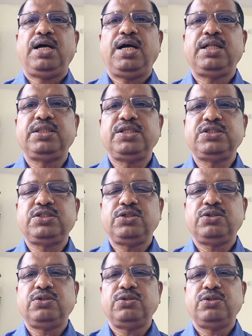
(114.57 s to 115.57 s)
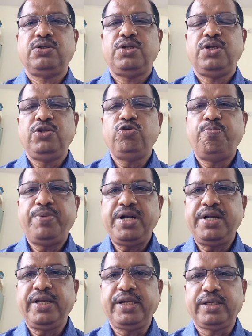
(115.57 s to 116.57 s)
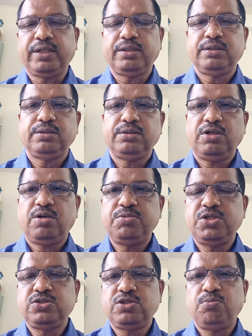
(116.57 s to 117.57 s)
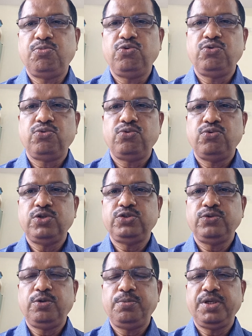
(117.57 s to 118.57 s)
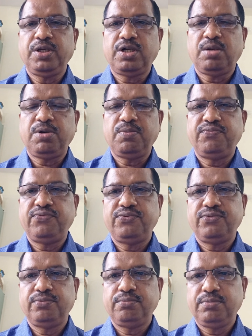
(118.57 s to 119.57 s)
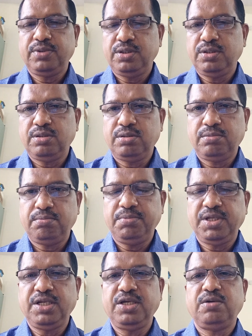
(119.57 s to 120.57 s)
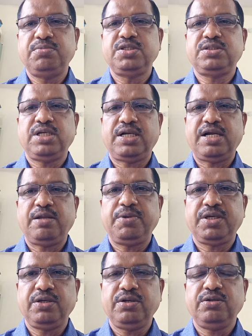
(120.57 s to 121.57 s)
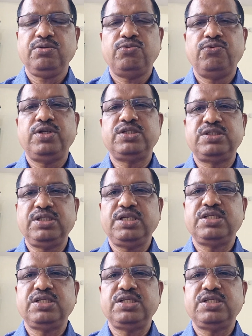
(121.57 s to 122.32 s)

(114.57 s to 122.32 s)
and this the new printing of this the book which will be come up in the beginning of this the academic year, we will see